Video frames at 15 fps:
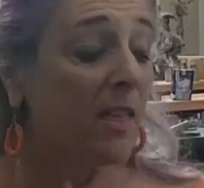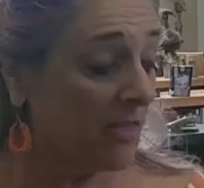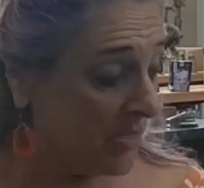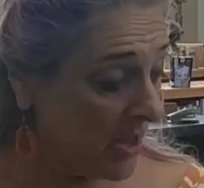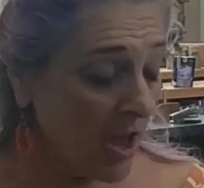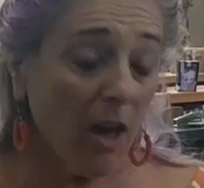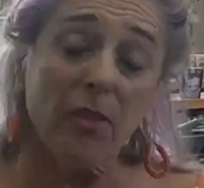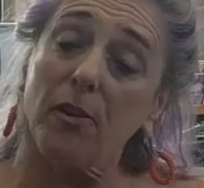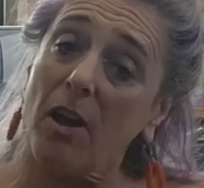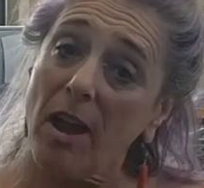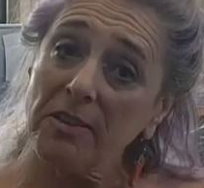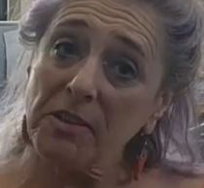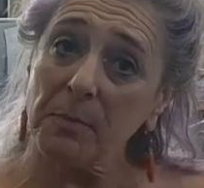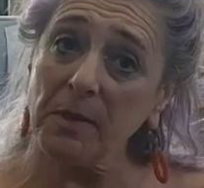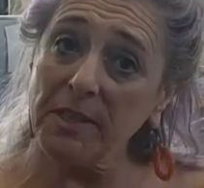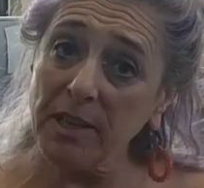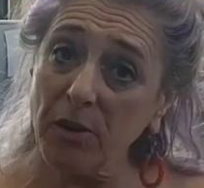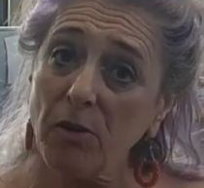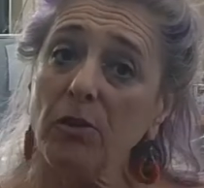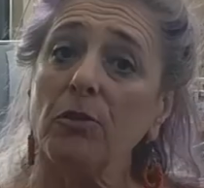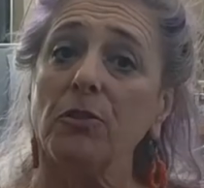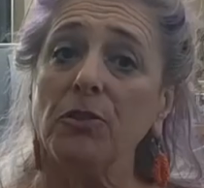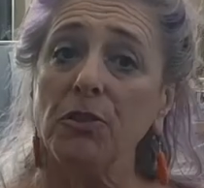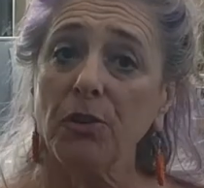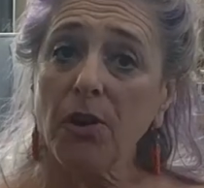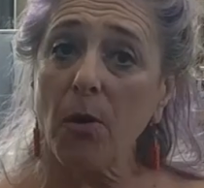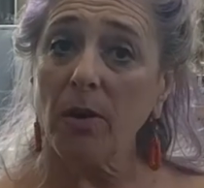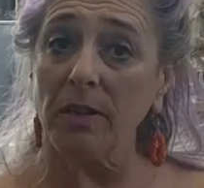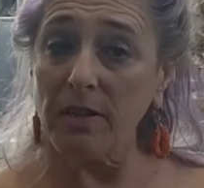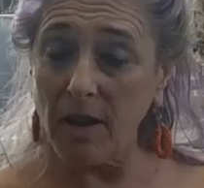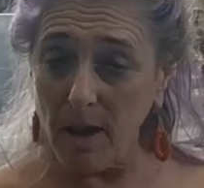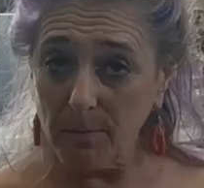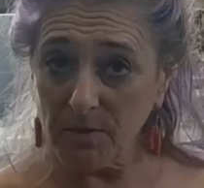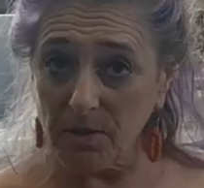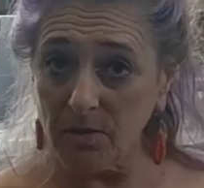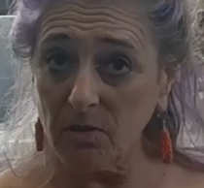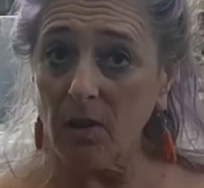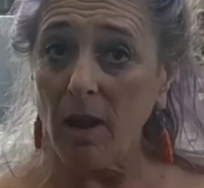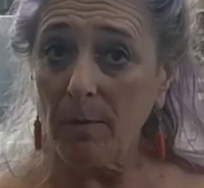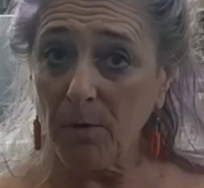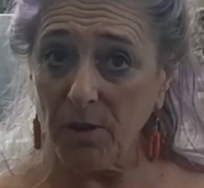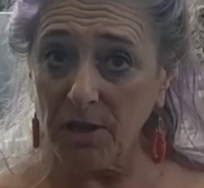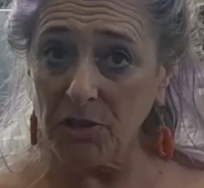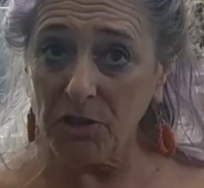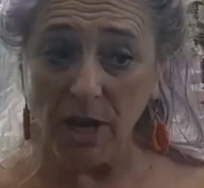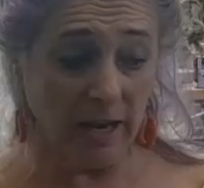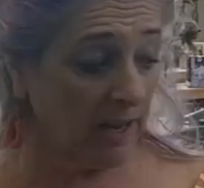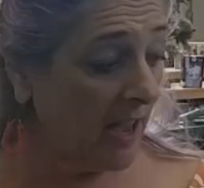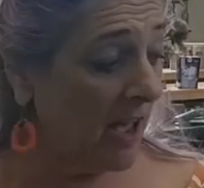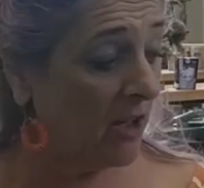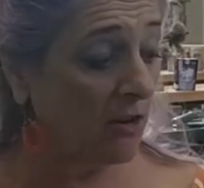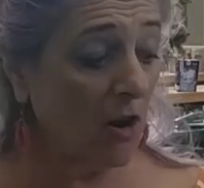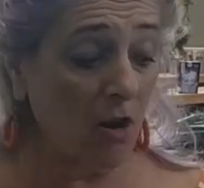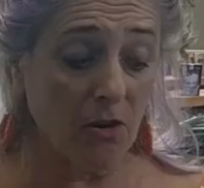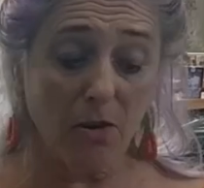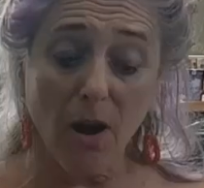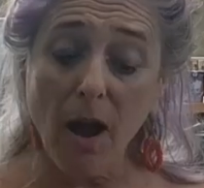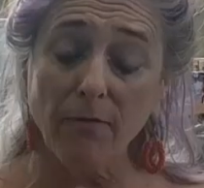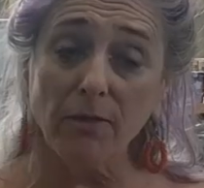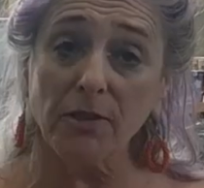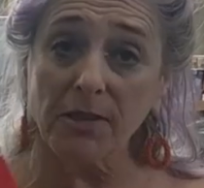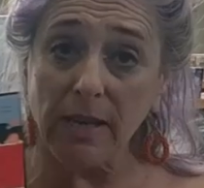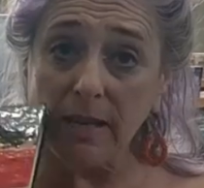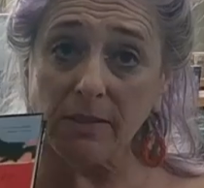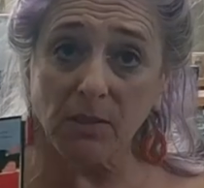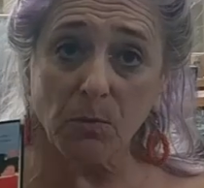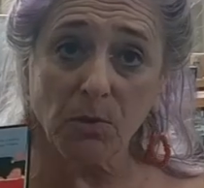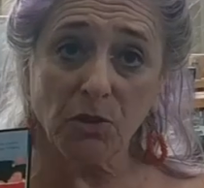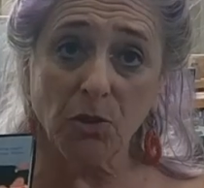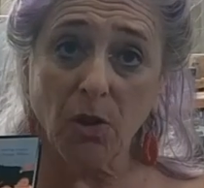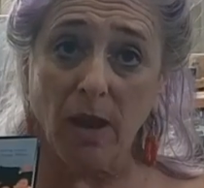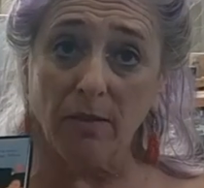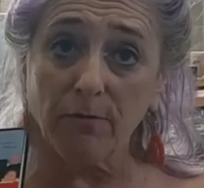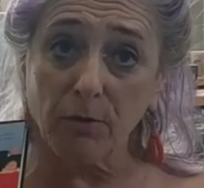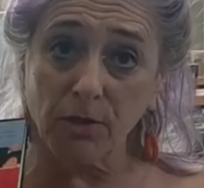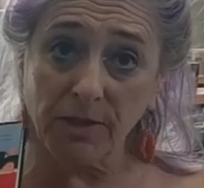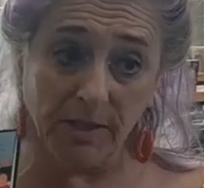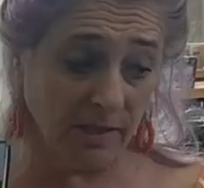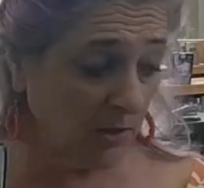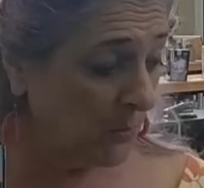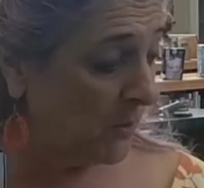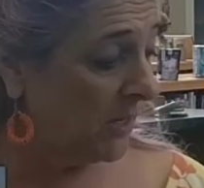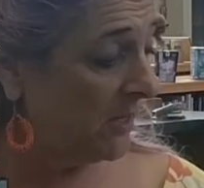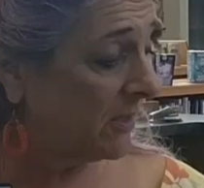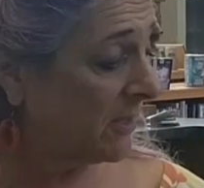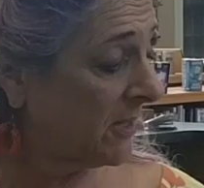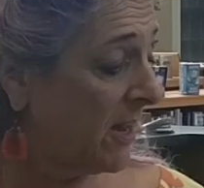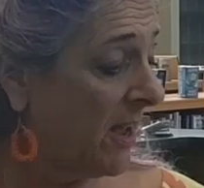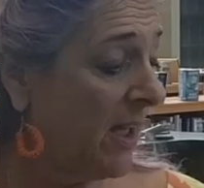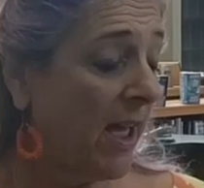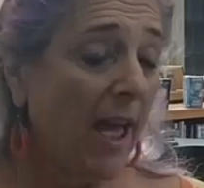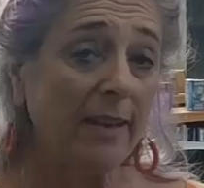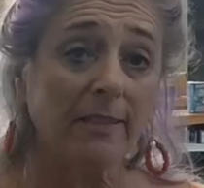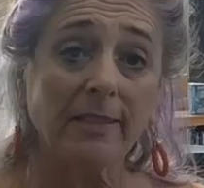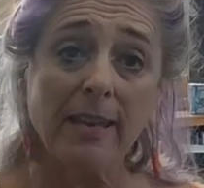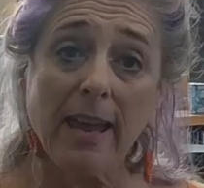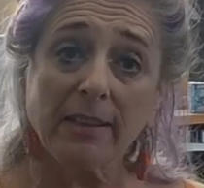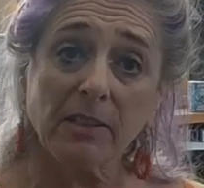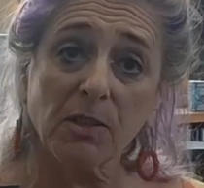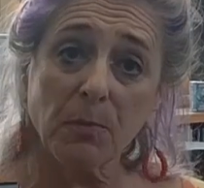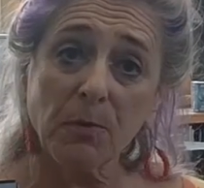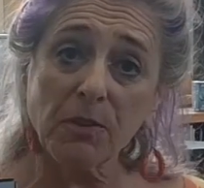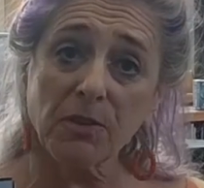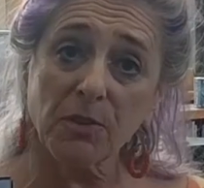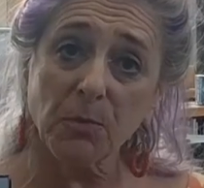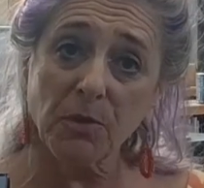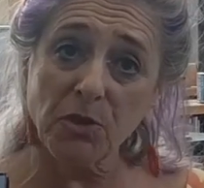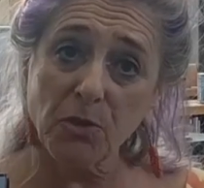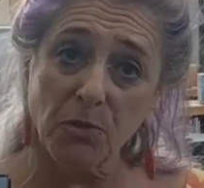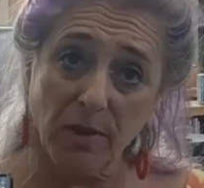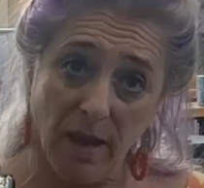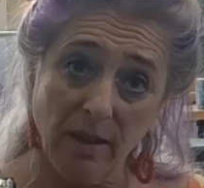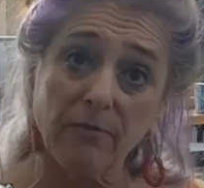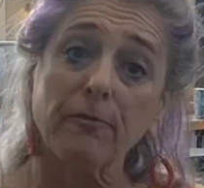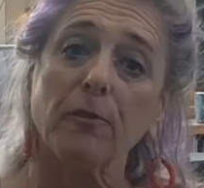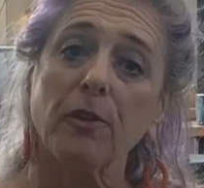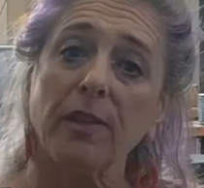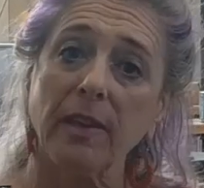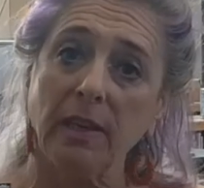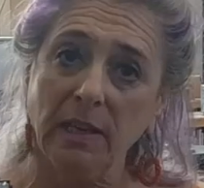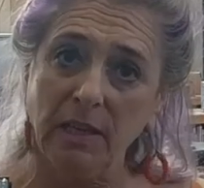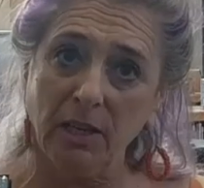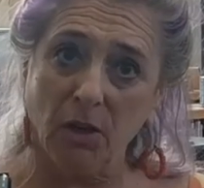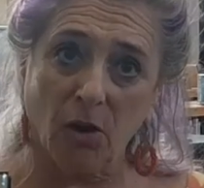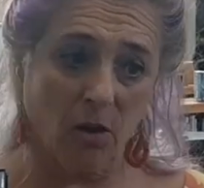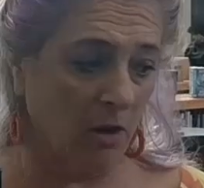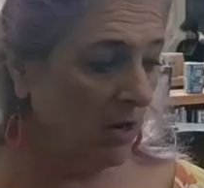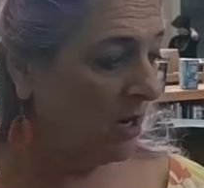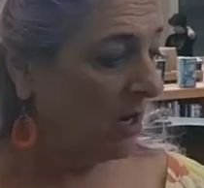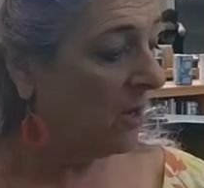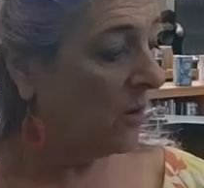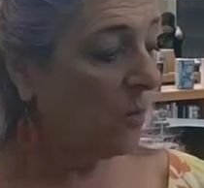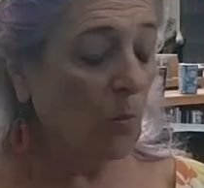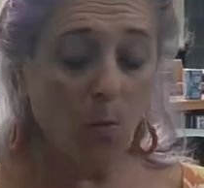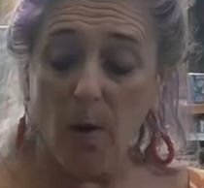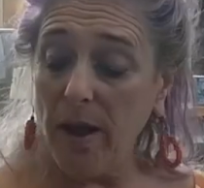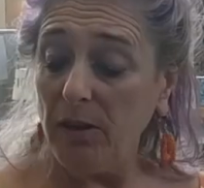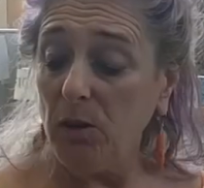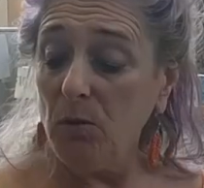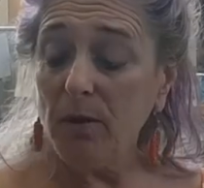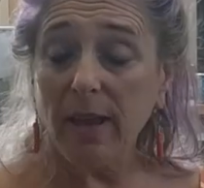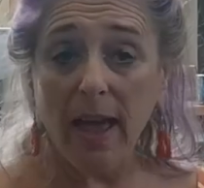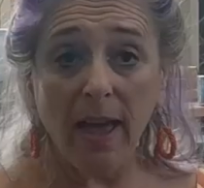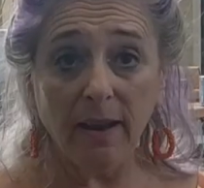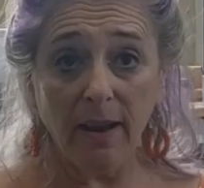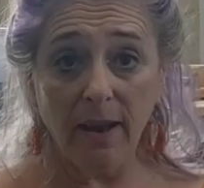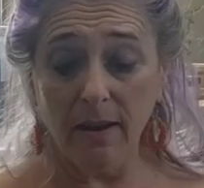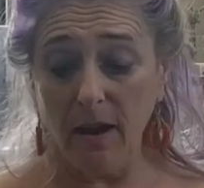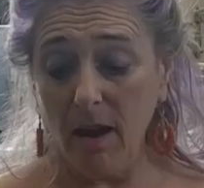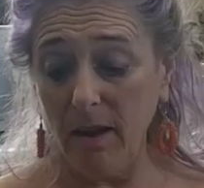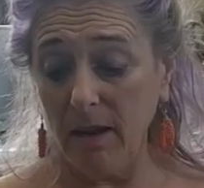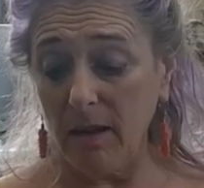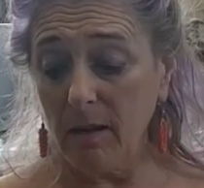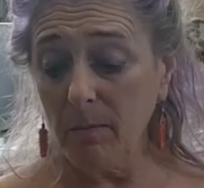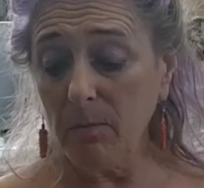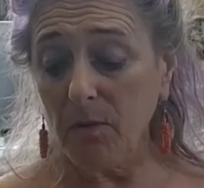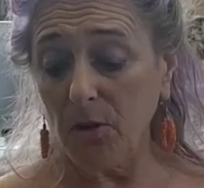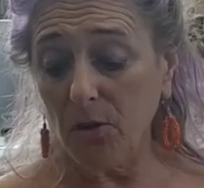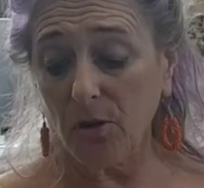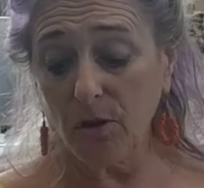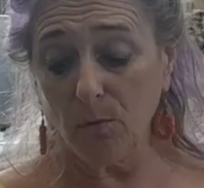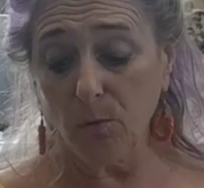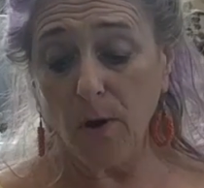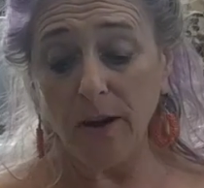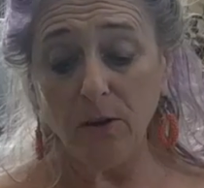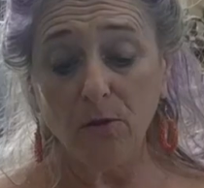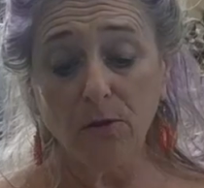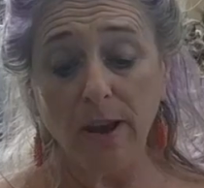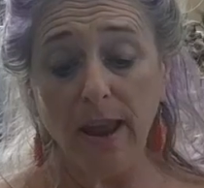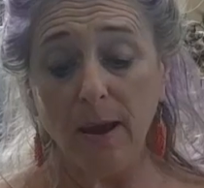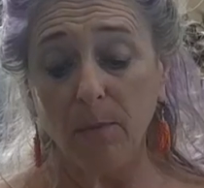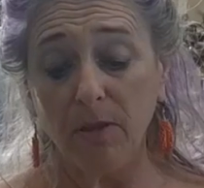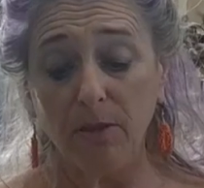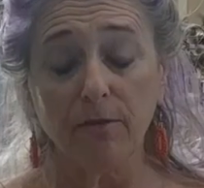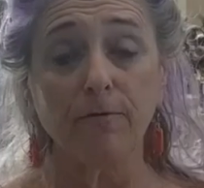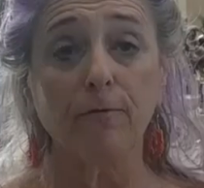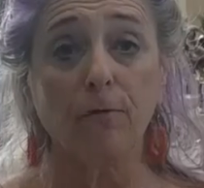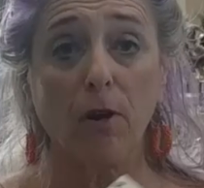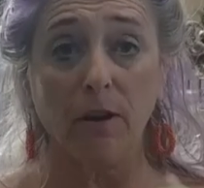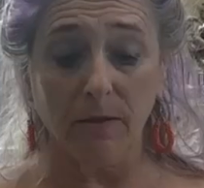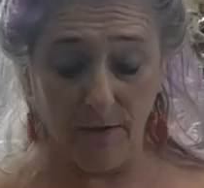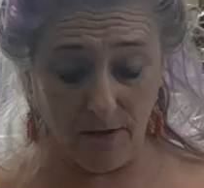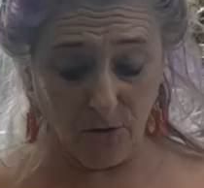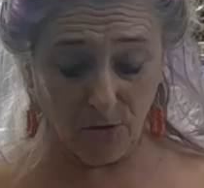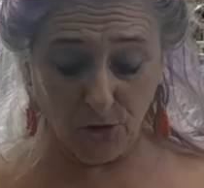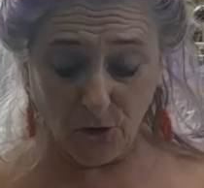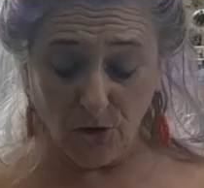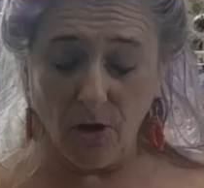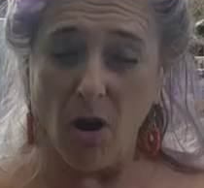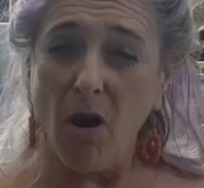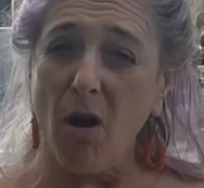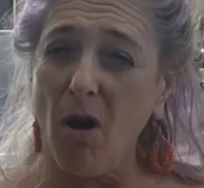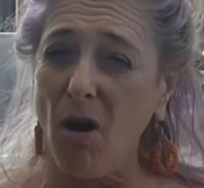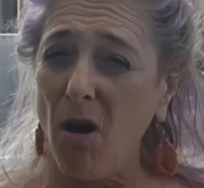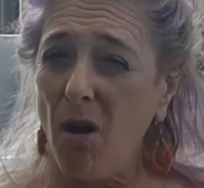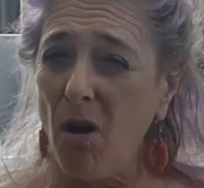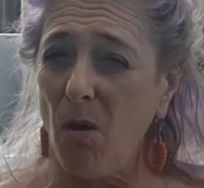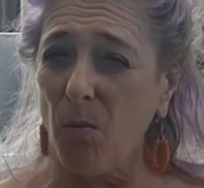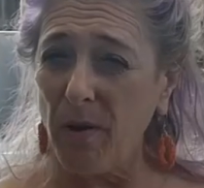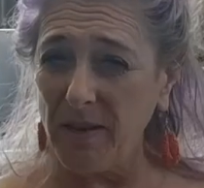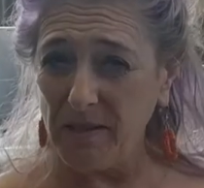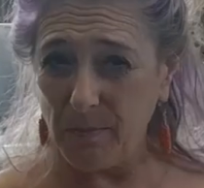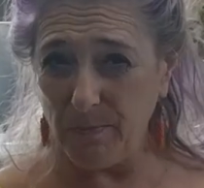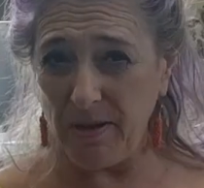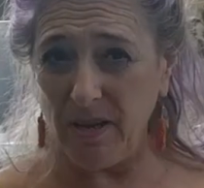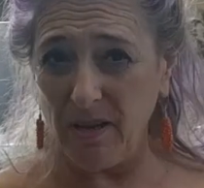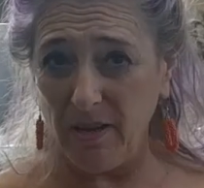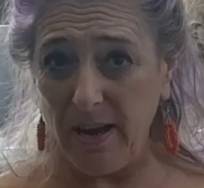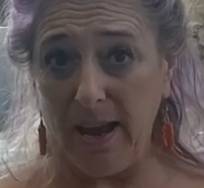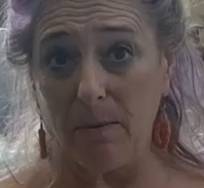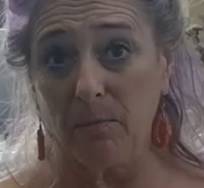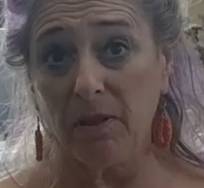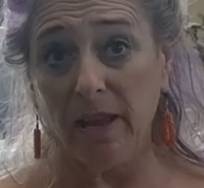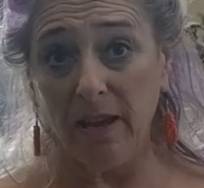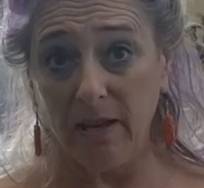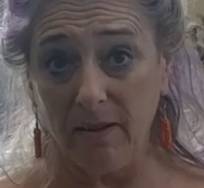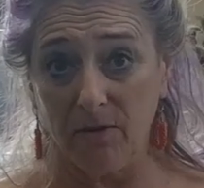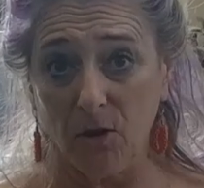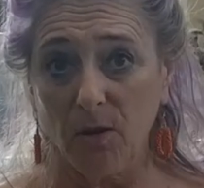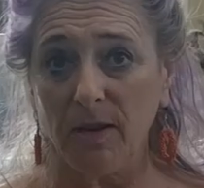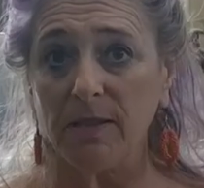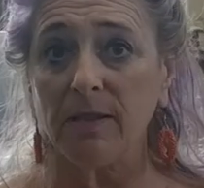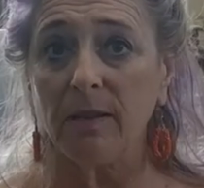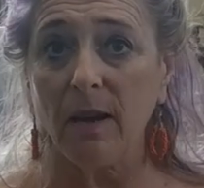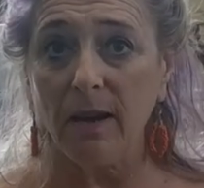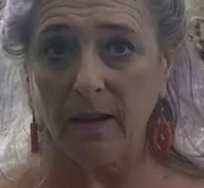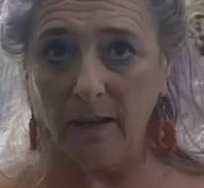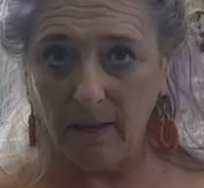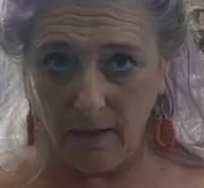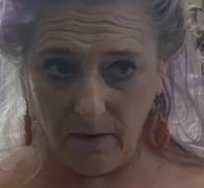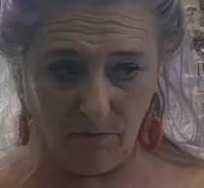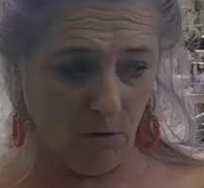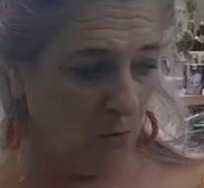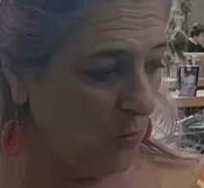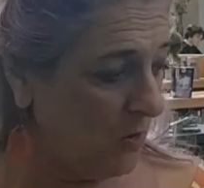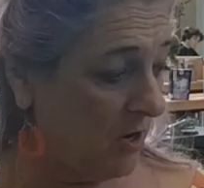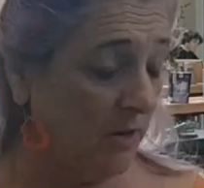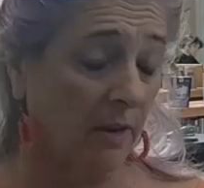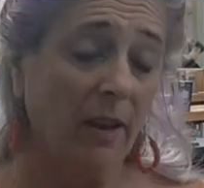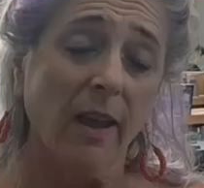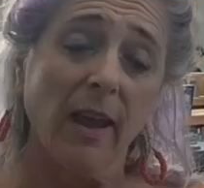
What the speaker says: The other kinds of materials you're going to come to the library to check out are novel sets, which you get for 6 weeks, and textbooks, which you get for the year. When you get an item, you're going to write your name in the front. There should always be a nameplate. If there isn't, I can give you one.